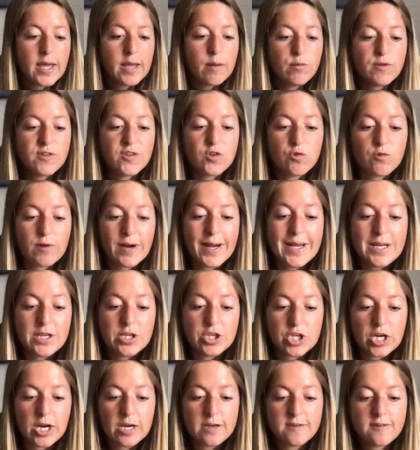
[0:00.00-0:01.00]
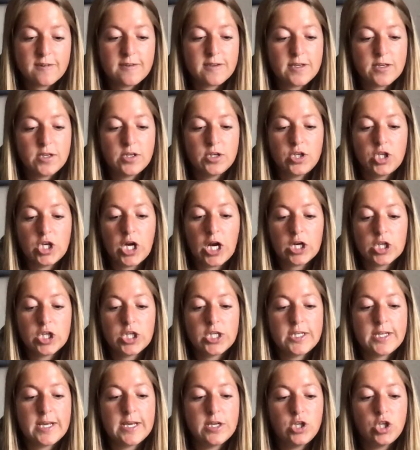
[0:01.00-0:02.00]
It was great, Josh
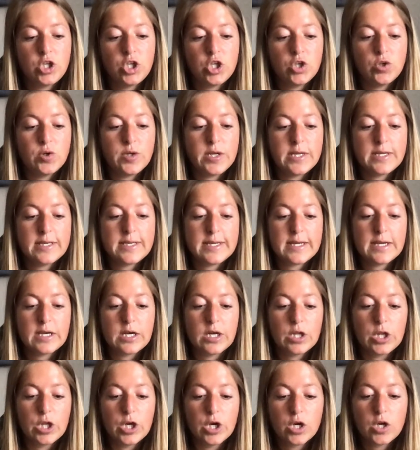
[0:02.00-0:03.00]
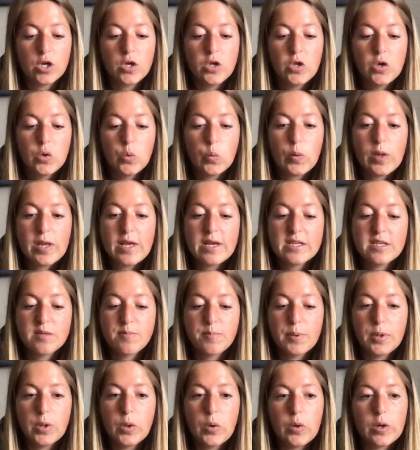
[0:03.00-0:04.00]
said, shooting Dink a look. We
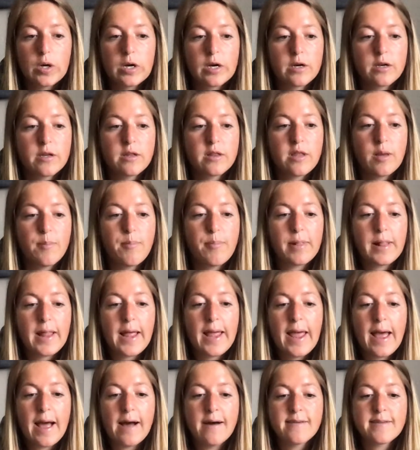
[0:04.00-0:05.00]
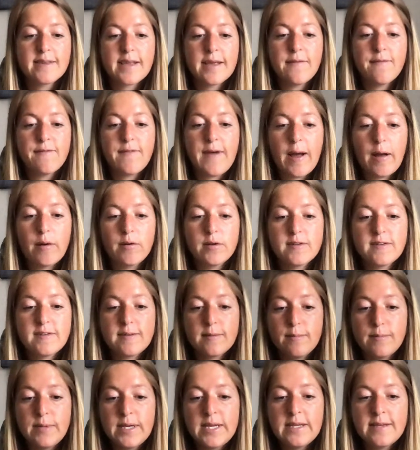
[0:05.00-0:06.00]
explored the playhouse and found
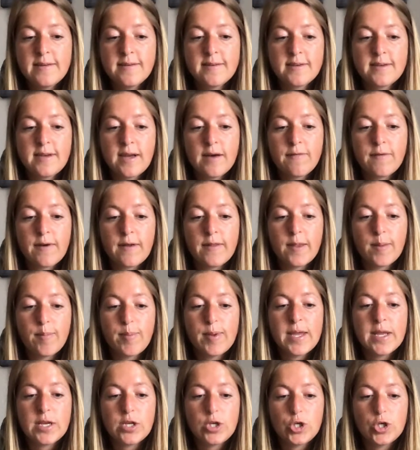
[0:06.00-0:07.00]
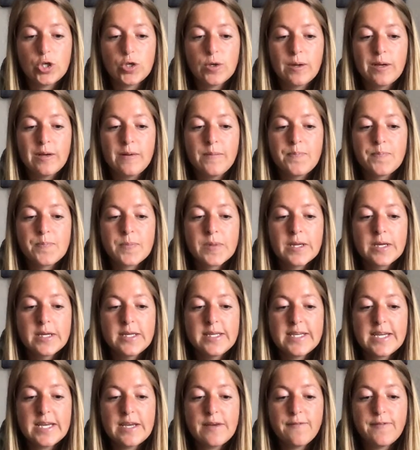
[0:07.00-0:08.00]
some neat stuff on the beach.
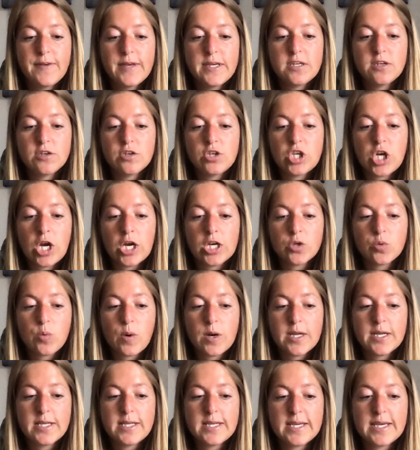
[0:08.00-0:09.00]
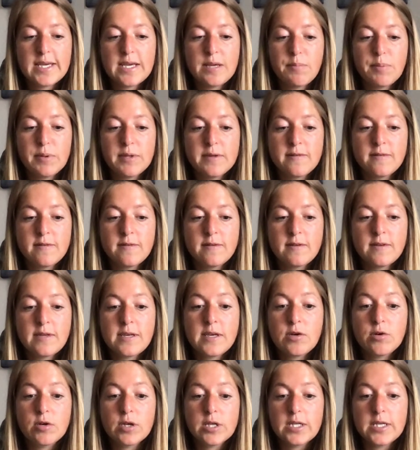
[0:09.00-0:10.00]
Dink figured Josh wanted to keep his
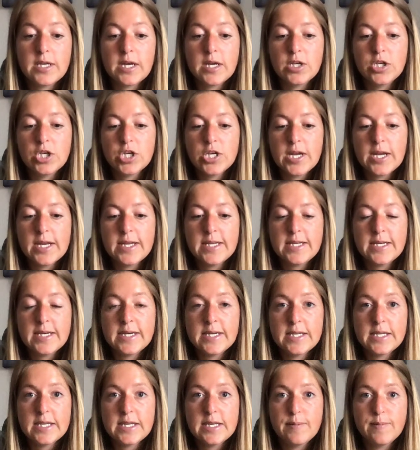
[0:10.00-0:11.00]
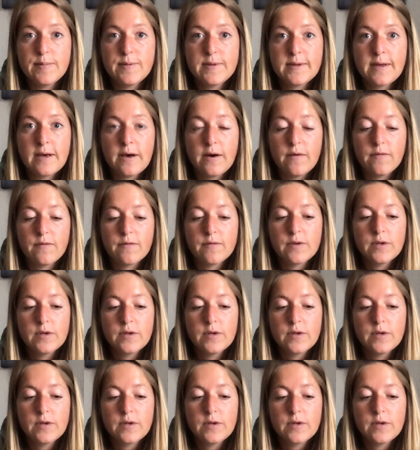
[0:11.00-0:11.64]
secret dungeon idea to himself.